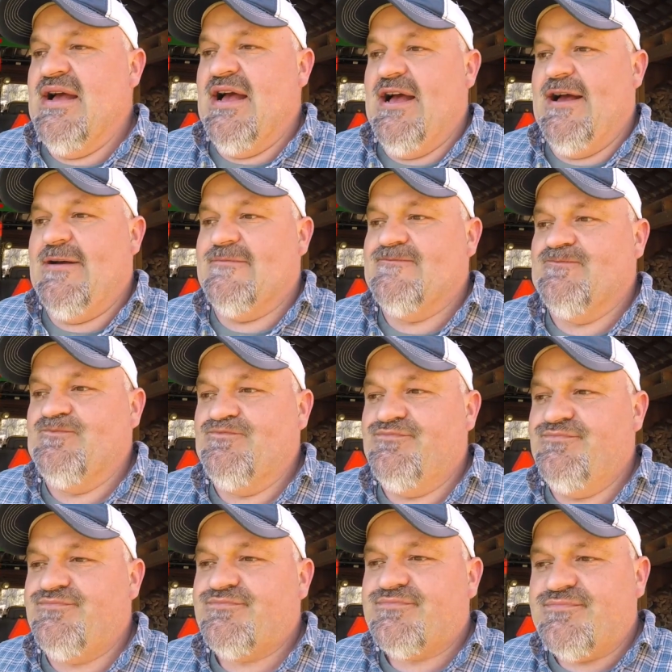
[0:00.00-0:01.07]

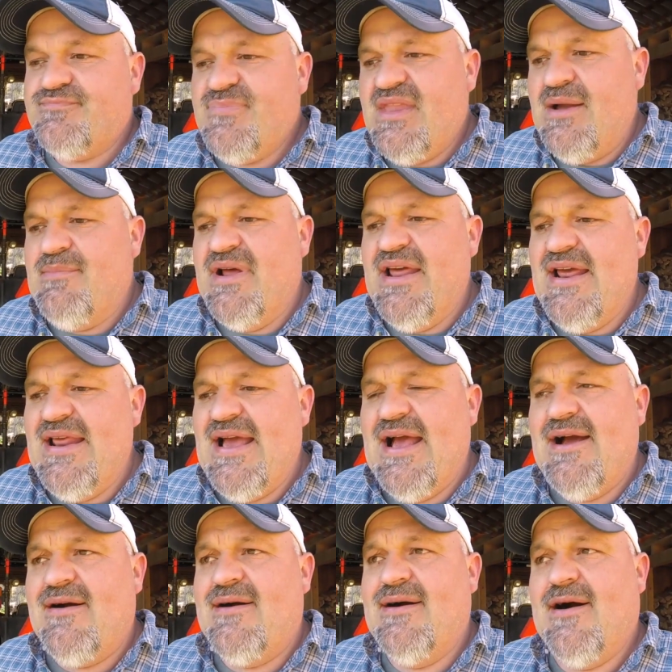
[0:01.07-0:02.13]
but
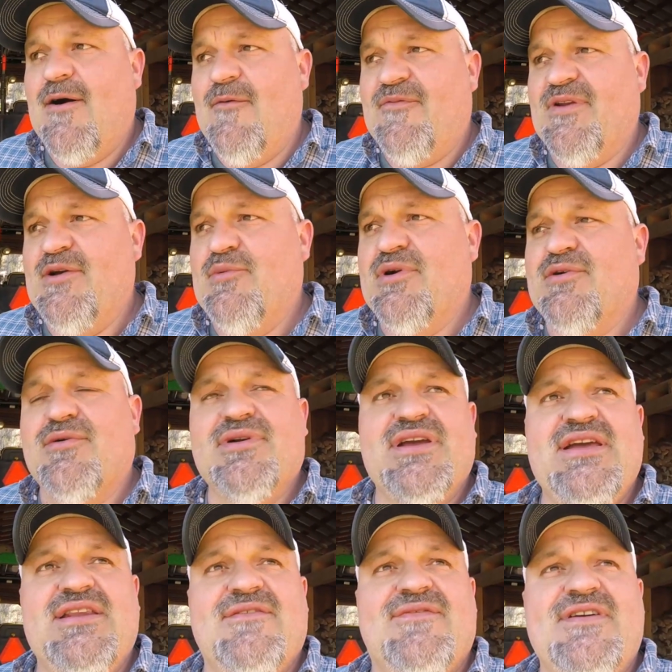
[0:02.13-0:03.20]
anyhow, hopefully we're going to
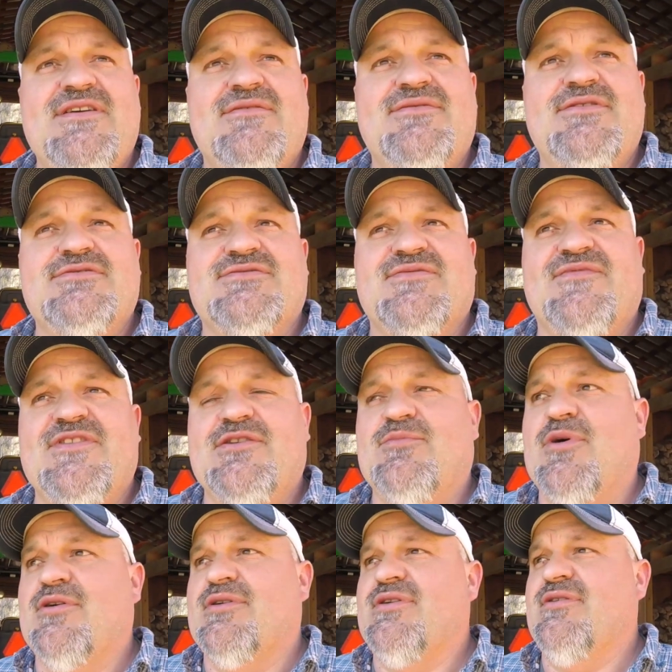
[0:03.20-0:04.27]
get in the field, do some field
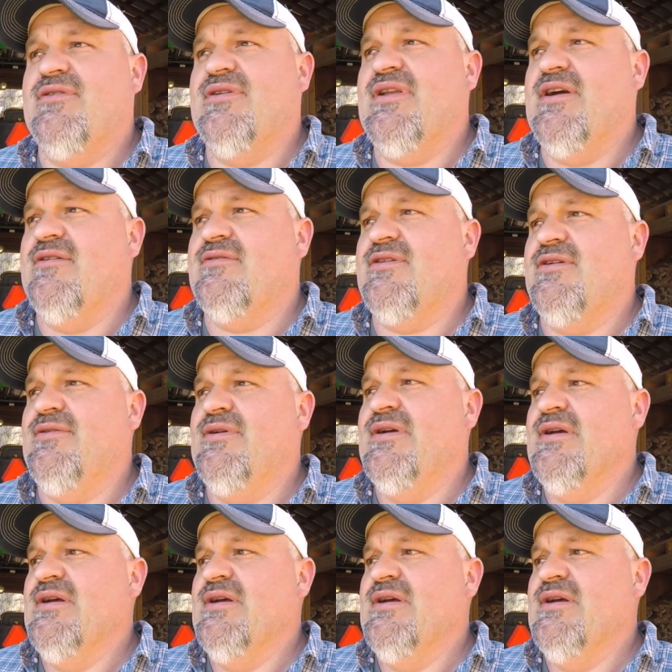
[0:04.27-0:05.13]
work here in a day or two.